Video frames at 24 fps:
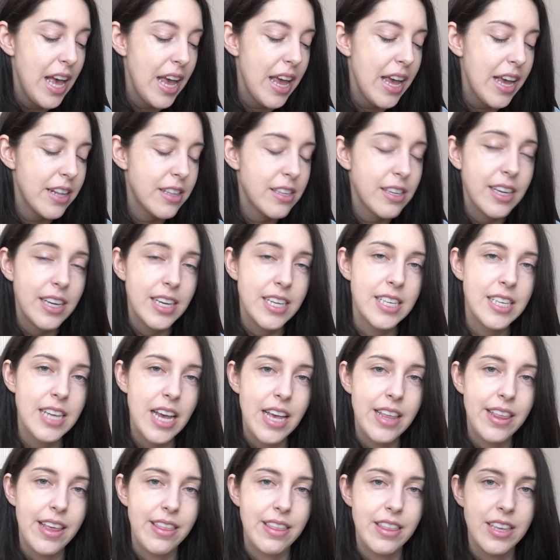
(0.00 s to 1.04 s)
it's gonna
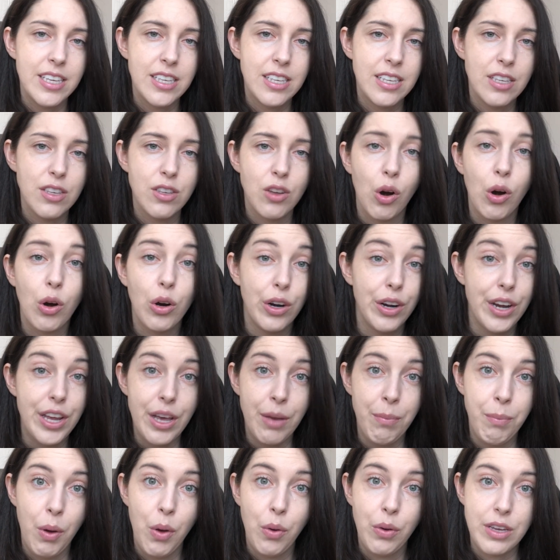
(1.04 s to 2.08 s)
say that this is
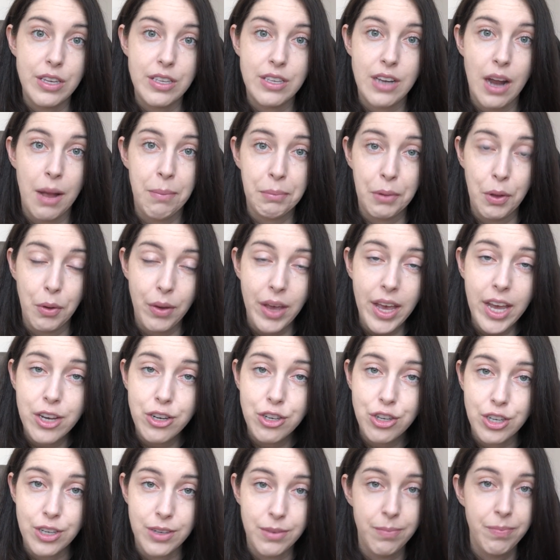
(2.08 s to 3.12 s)
already a Pokestop
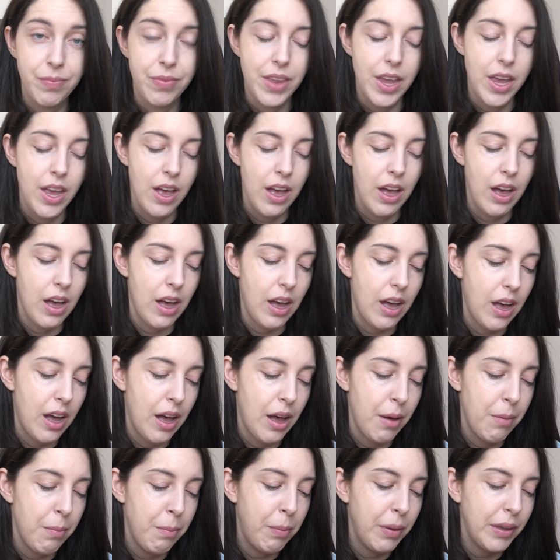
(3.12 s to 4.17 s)
location.
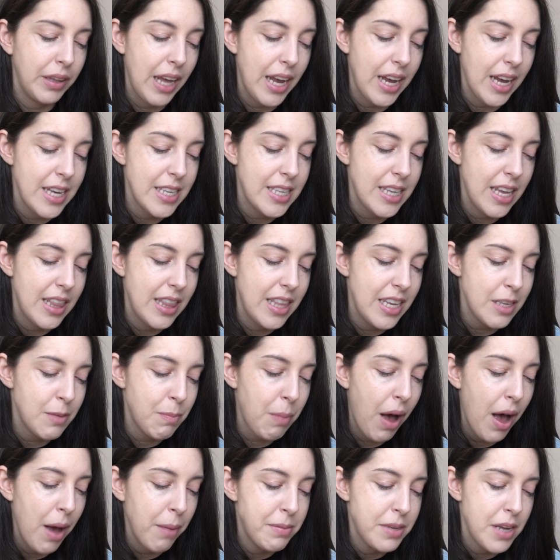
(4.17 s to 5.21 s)
Uh, but like I said, this
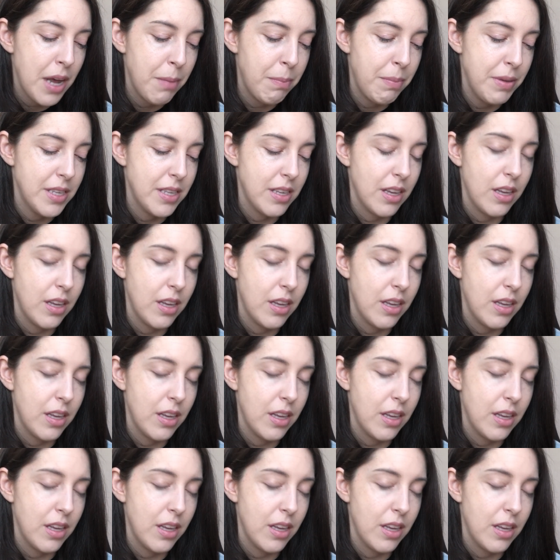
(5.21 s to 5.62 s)
popped up as